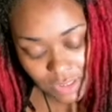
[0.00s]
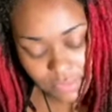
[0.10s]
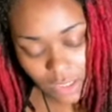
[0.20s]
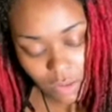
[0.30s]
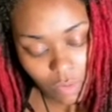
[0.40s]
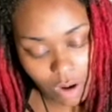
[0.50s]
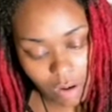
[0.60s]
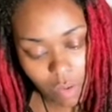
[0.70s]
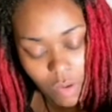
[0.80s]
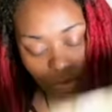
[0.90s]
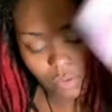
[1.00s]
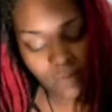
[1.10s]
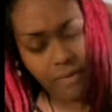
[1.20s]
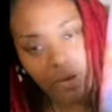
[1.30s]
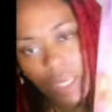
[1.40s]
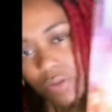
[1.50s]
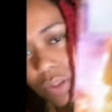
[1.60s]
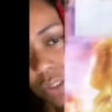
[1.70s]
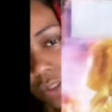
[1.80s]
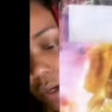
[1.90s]
it seems like you are going through a very
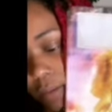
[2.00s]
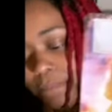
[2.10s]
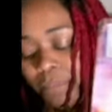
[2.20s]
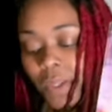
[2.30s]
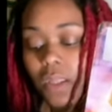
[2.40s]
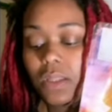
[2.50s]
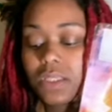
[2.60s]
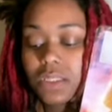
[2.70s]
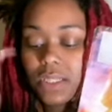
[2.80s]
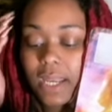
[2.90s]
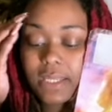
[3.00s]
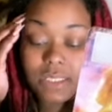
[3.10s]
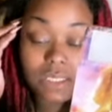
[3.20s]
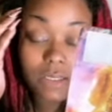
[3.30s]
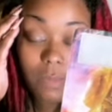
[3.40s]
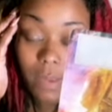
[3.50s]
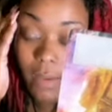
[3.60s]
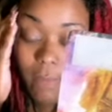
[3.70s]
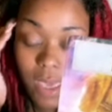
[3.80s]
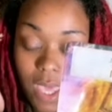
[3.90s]
interesting time. This is not necessarily
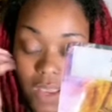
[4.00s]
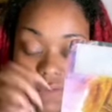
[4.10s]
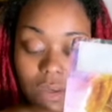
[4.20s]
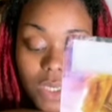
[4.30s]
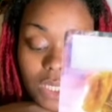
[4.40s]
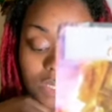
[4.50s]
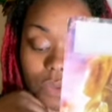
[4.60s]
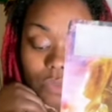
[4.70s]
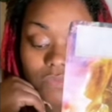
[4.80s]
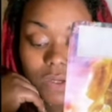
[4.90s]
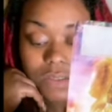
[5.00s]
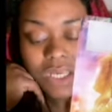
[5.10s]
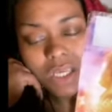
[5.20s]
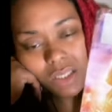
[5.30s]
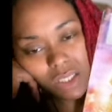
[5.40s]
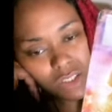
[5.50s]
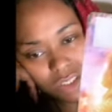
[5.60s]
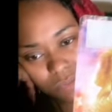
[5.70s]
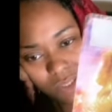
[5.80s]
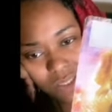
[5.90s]
being bad, even though it is in reverse. This
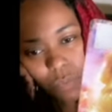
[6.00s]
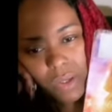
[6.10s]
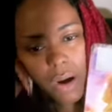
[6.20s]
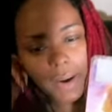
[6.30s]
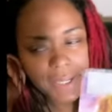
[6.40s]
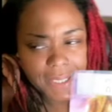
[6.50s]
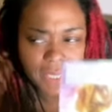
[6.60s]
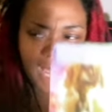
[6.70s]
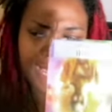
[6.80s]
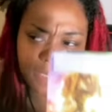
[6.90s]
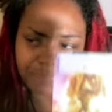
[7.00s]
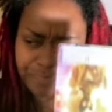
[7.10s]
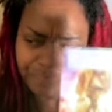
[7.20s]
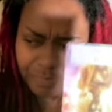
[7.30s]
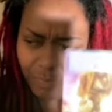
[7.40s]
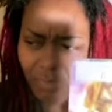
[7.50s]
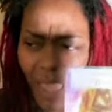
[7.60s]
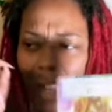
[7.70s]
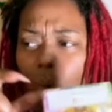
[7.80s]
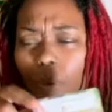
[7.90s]
just means that we are in a
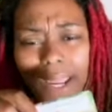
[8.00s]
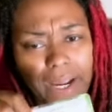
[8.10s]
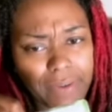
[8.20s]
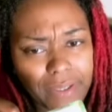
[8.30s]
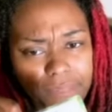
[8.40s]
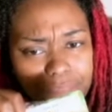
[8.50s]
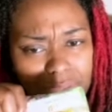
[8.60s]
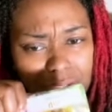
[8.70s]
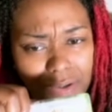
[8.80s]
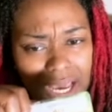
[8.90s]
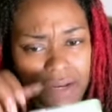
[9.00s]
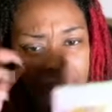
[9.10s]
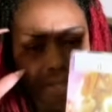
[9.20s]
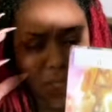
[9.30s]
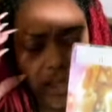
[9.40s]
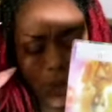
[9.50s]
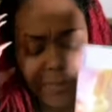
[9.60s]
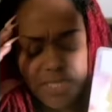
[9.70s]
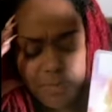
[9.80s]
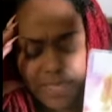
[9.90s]
gray area, you know, kind of a
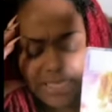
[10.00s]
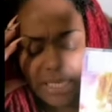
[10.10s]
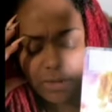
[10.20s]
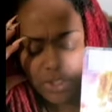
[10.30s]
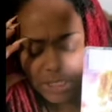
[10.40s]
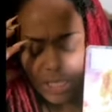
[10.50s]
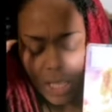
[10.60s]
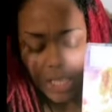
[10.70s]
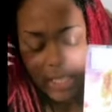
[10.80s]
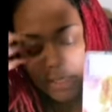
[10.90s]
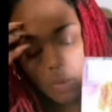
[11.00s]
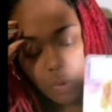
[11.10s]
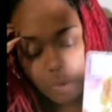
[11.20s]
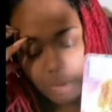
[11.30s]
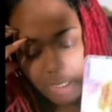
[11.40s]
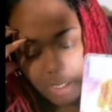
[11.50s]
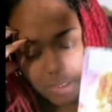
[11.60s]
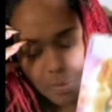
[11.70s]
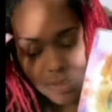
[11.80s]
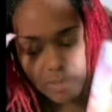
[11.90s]
misplaced energy that's going on here.
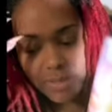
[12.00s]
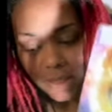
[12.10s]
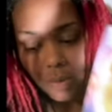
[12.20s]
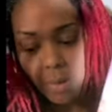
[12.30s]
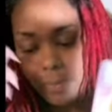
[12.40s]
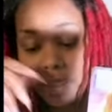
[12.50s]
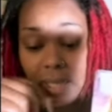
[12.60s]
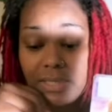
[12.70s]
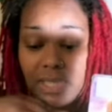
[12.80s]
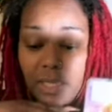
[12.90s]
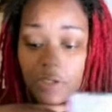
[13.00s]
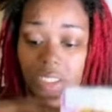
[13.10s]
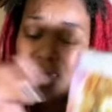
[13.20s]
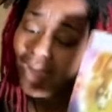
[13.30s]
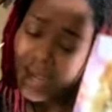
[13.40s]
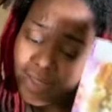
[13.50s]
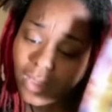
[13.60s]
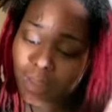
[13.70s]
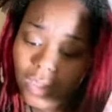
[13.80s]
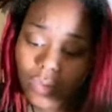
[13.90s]
So it seems like you are putting out to the energy a kind
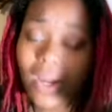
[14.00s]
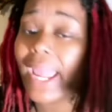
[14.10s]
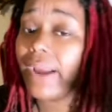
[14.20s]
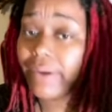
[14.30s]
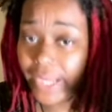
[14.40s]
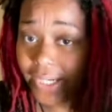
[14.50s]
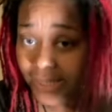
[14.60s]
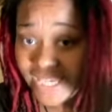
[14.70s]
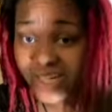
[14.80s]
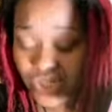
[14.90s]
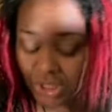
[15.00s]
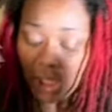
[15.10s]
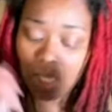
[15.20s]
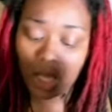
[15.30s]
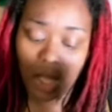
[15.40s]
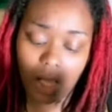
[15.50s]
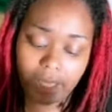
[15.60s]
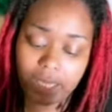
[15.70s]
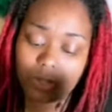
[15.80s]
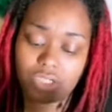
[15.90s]
of gray area-ish
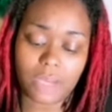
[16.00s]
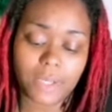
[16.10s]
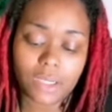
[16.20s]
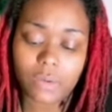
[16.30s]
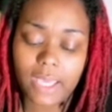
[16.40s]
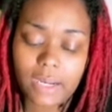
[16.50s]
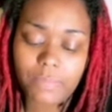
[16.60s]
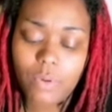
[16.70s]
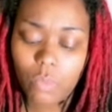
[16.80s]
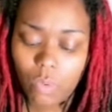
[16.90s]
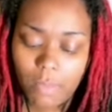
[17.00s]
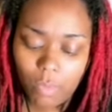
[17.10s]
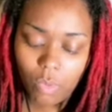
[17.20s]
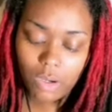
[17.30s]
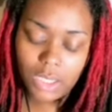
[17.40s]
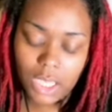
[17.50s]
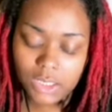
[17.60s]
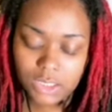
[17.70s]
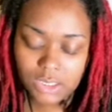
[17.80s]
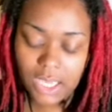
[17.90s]
energy. I'm going to go ahead and pull one more
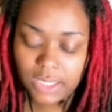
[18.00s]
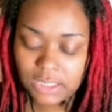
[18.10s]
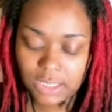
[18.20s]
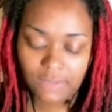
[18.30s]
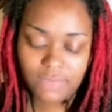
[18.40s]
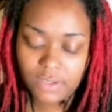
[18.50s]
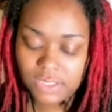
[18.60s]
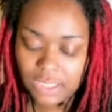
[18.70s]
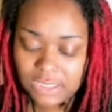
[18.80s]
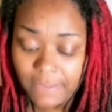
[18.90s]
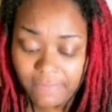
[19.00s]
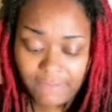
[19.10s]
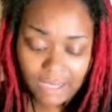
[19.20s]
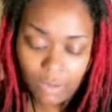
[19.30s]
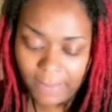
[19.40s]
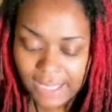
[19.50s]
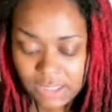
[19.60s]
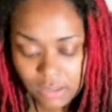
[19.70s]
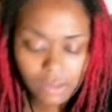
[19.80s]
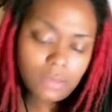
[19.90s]
just to kind of see if there's any type of follow-up
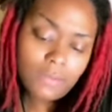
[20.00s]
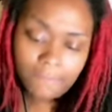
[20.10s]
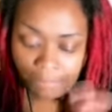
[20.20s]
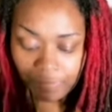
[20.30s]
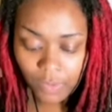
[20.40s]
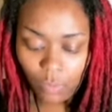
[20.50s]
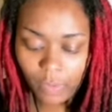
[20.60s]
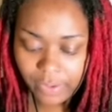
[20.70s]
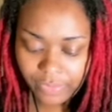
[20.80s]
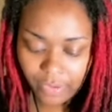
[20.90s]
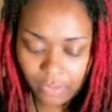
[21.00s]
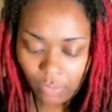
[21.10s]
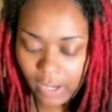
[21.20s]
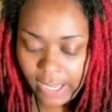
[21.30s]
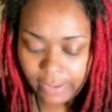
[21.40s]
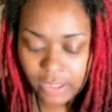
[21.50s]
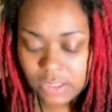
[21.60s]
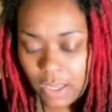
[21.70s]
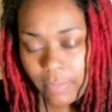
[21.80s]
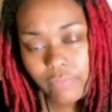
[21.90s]
as to where the gray area
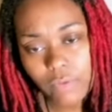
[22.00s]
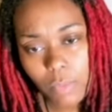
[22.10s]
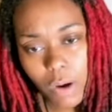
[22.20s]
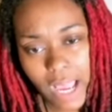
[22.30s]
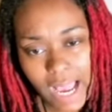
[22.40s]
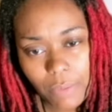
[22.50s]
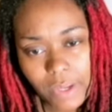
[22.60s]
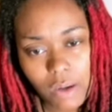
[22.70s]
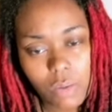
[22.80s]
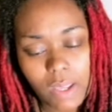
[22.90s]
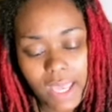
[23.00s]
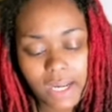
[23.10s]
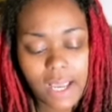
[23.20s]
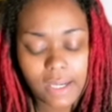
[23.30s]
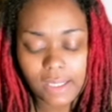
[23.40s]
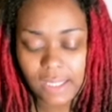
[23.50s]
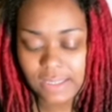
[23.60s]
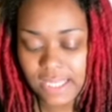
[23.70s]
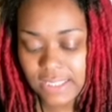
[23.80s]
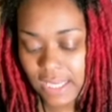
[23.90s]
is coming from, or how we can go ahead and kind of
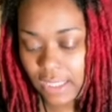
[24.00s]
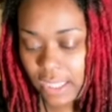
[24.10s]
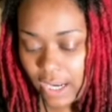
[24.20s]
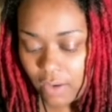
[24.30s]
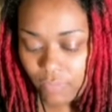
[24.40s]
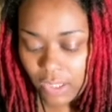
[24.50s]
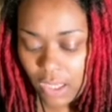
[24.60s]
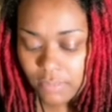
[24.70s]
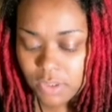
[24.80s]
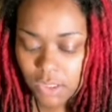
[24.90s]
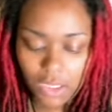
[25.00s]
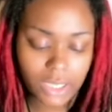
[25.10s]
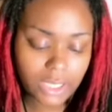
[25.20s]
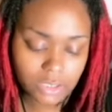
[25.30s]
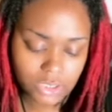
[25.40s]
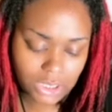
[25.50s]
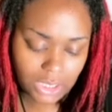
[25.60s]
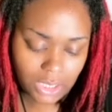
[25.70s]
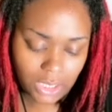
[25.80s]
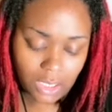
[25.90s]
get that taken care of when it comes to your energy.